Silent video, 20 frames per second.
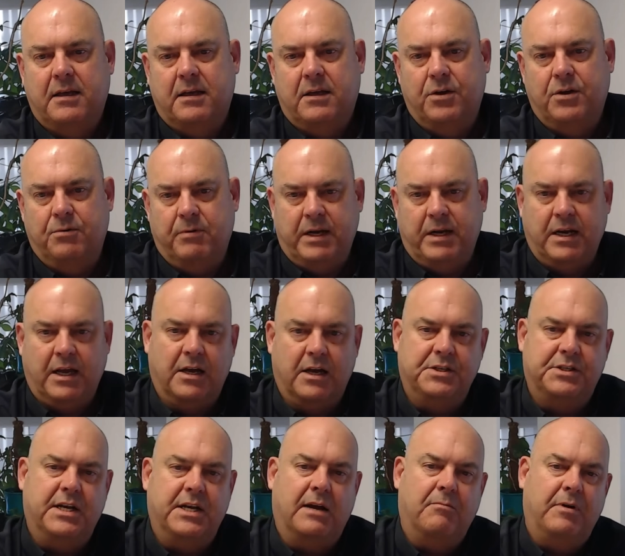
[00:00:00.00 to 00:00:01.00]
who we
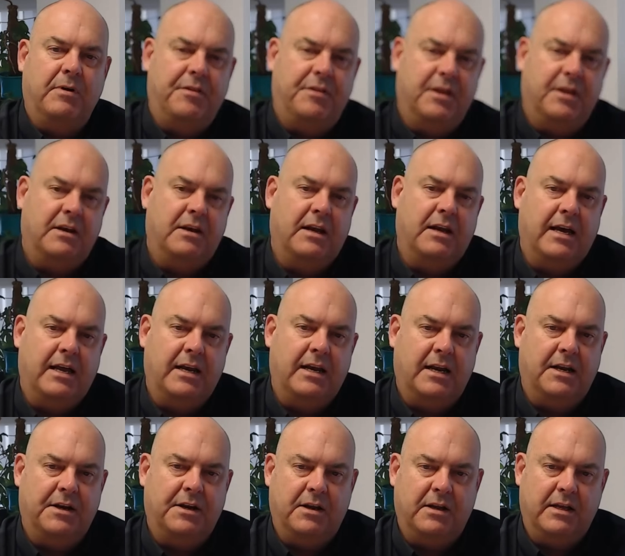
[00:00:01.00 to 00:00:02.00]
negotiate with and
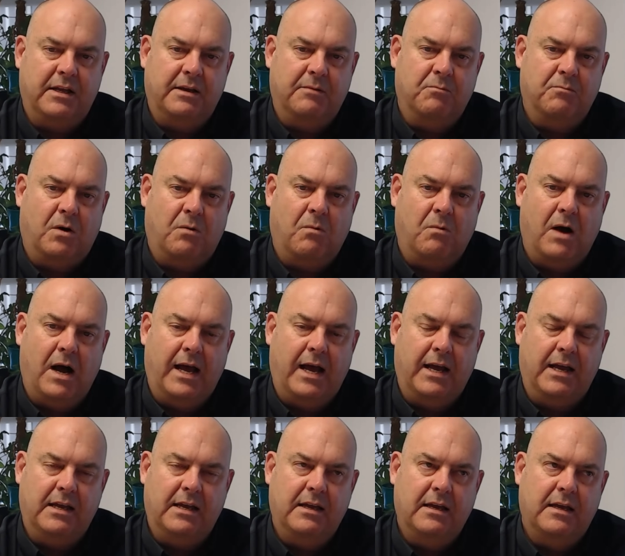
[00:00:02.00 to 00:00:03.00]
under in what
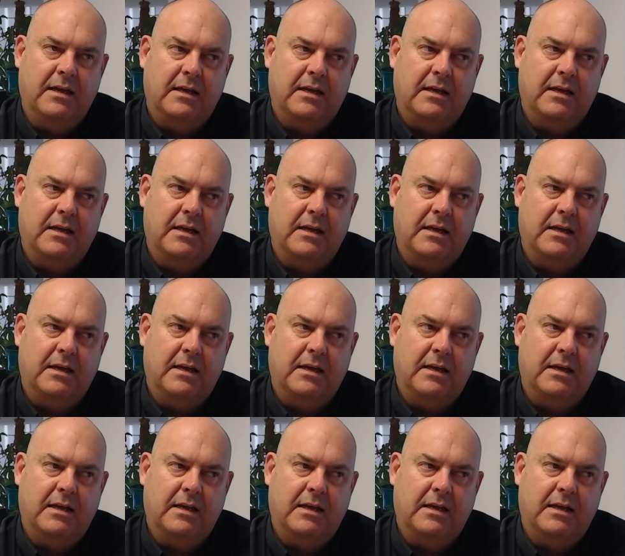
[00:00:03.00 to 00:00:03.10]
way.